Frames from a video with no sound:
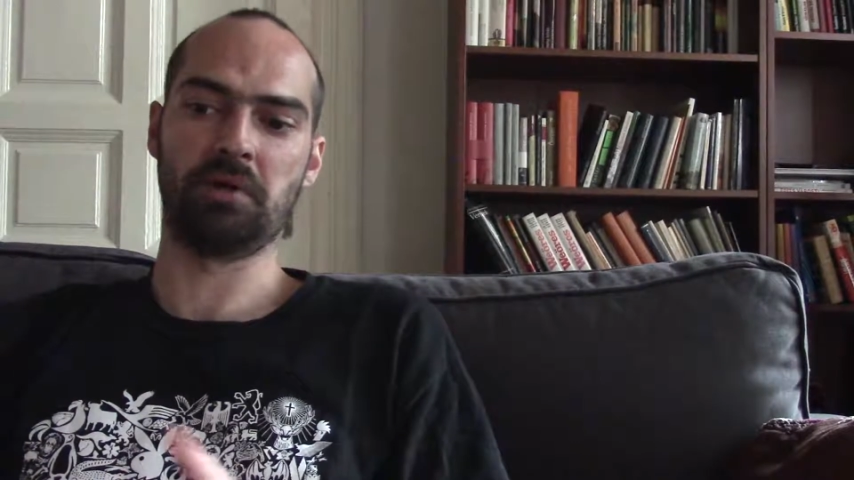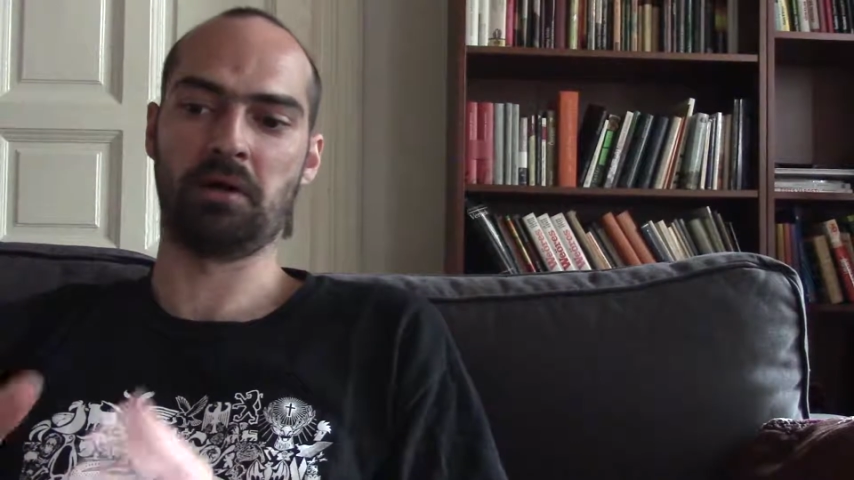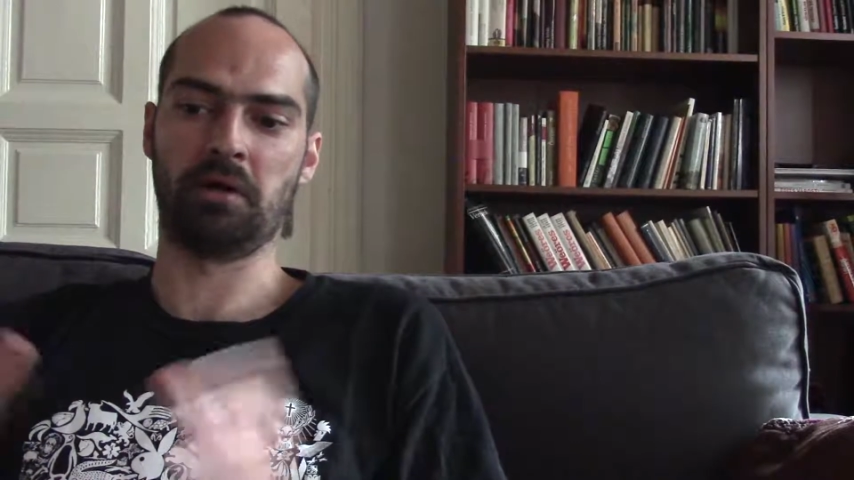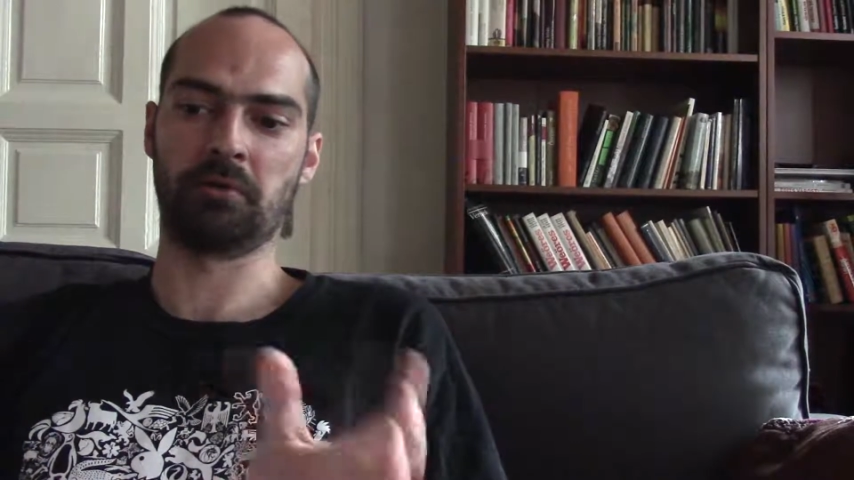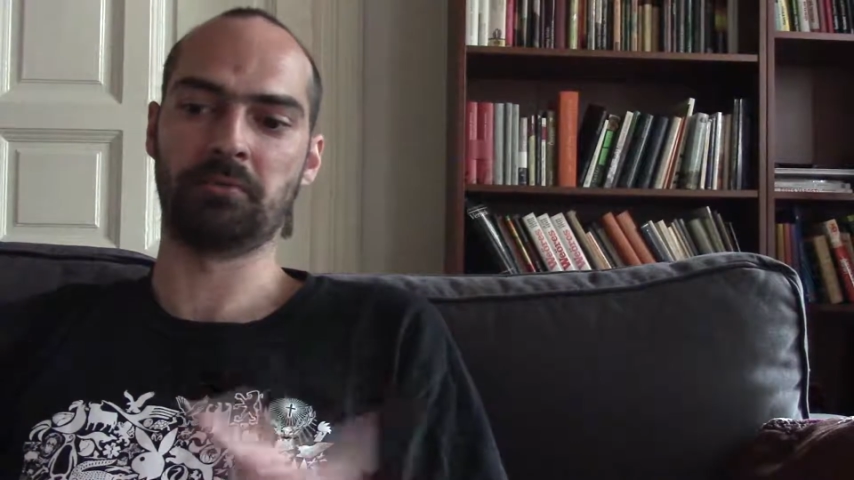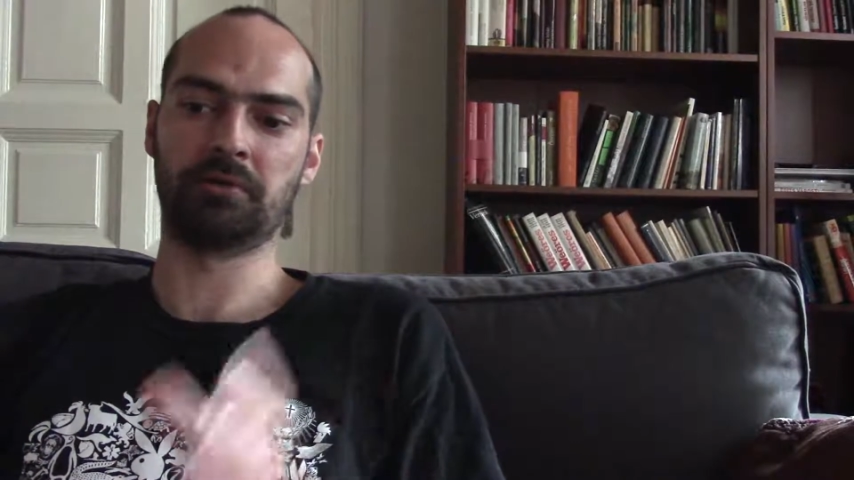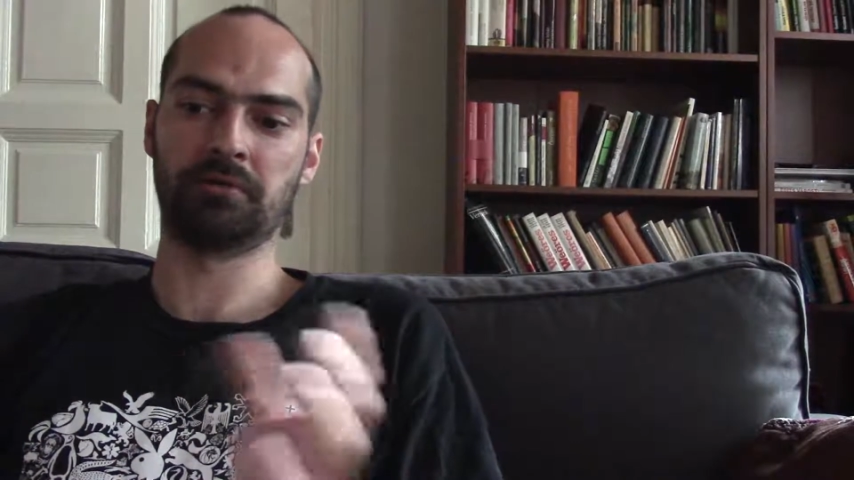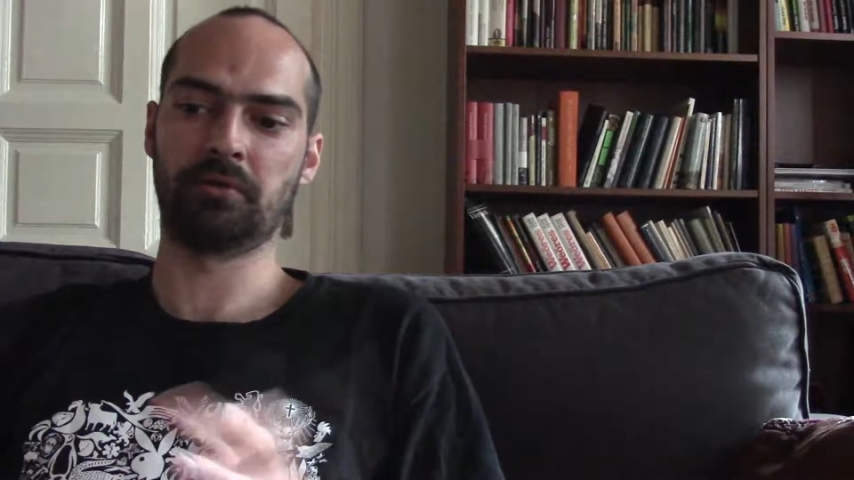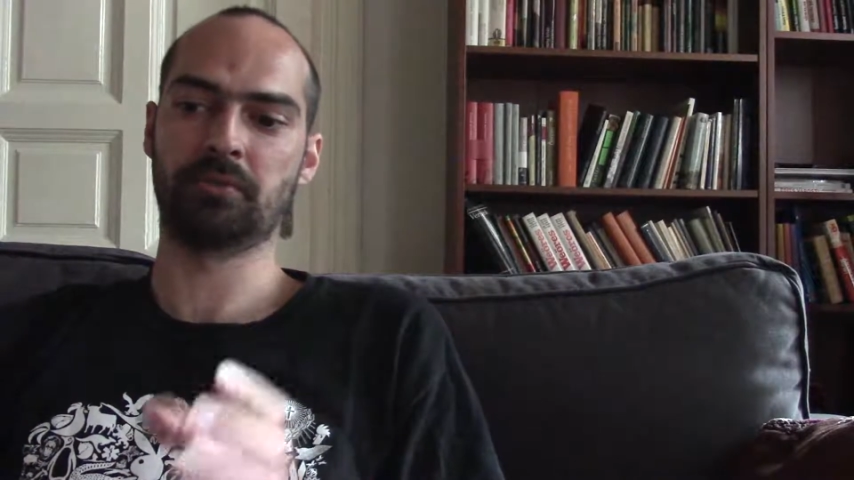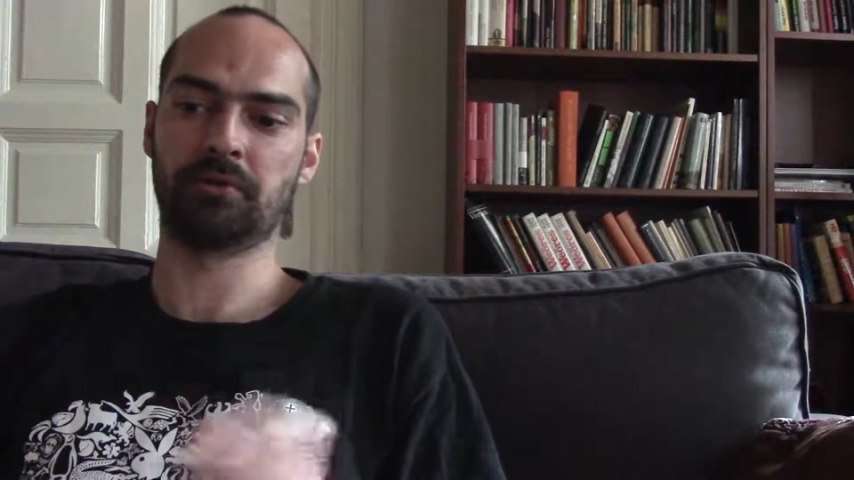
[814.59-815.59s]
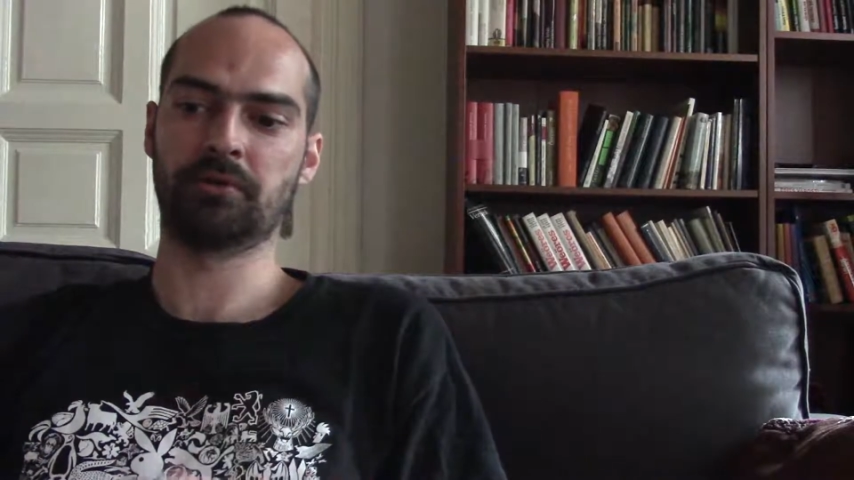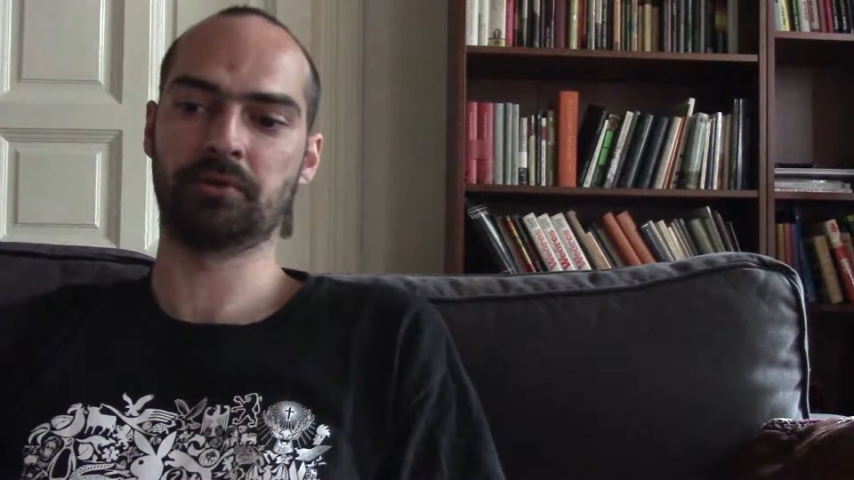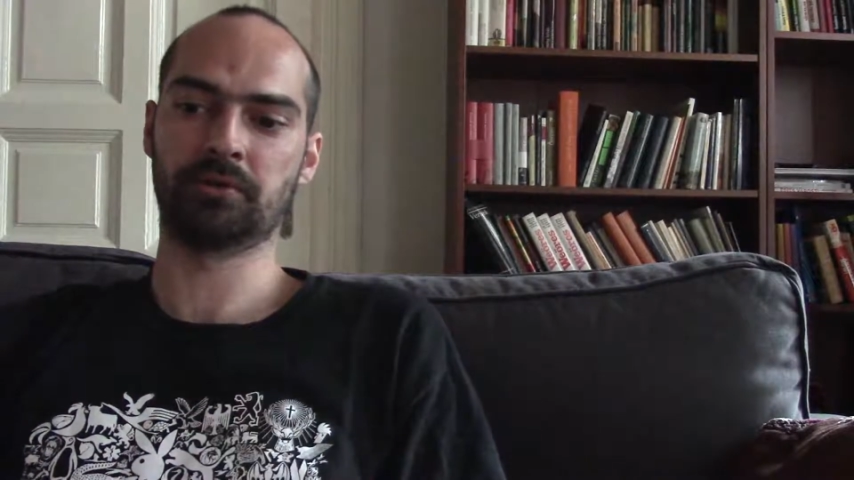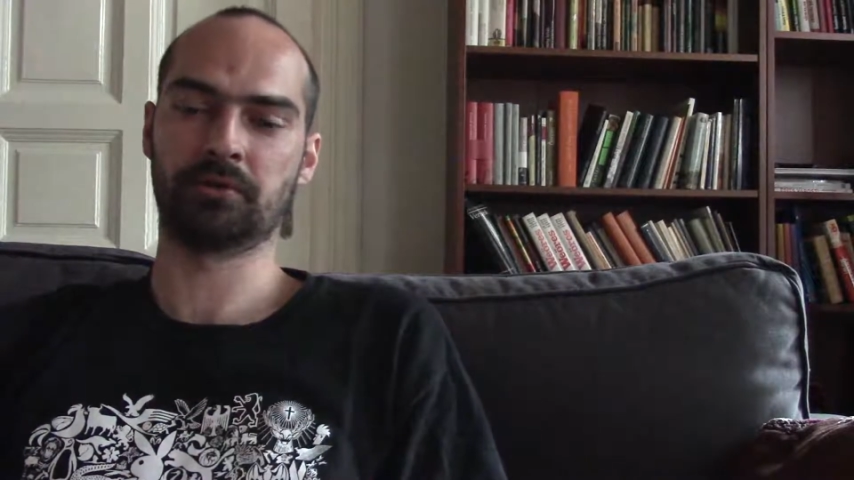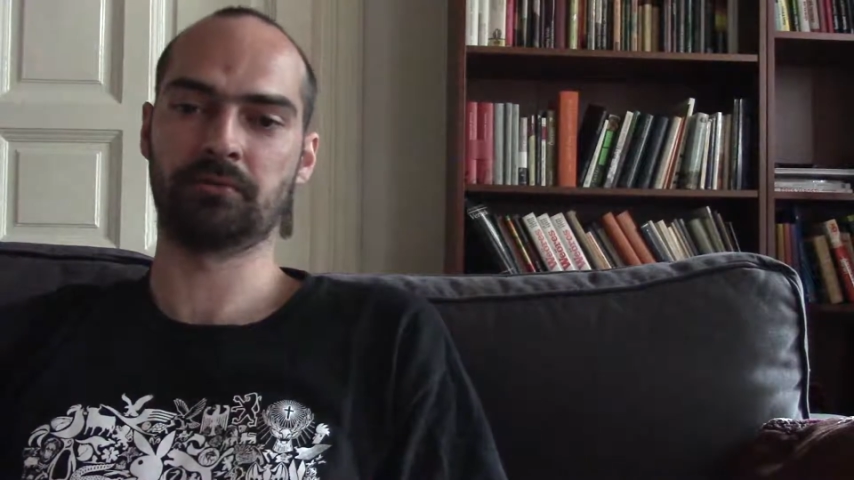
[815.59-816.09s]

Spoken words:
arbitrary production